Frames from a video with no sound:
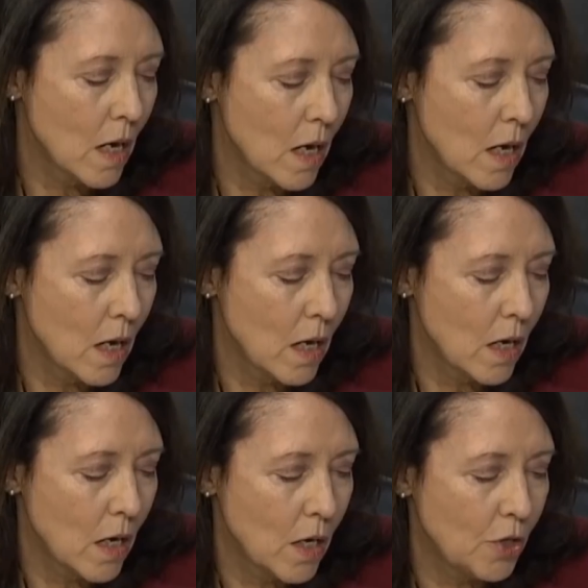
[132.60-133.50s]

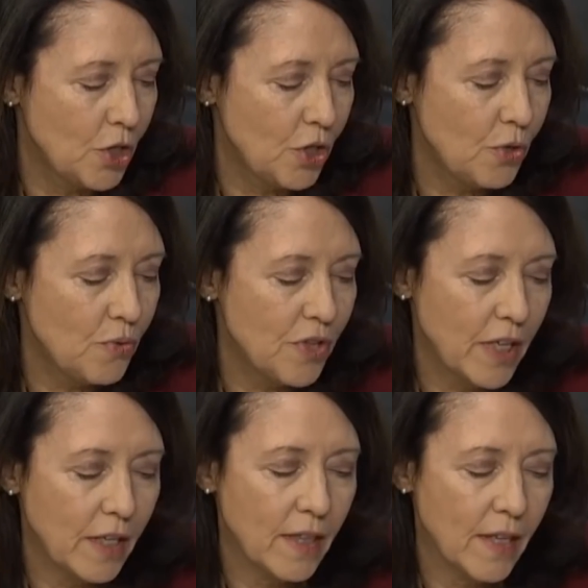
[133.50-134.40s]
Uh, do you
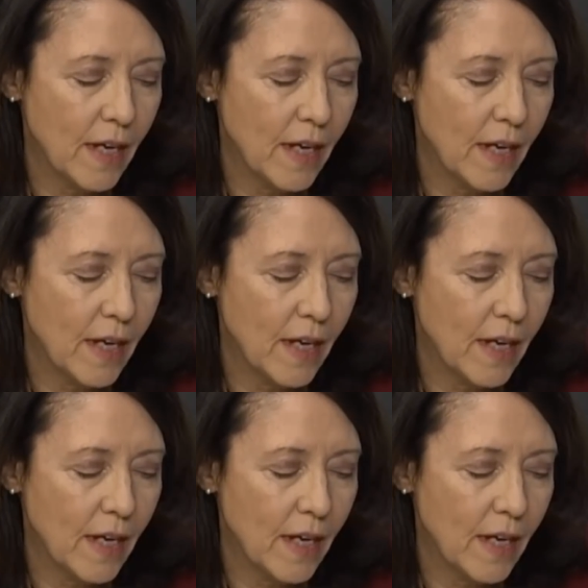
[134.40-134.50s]
think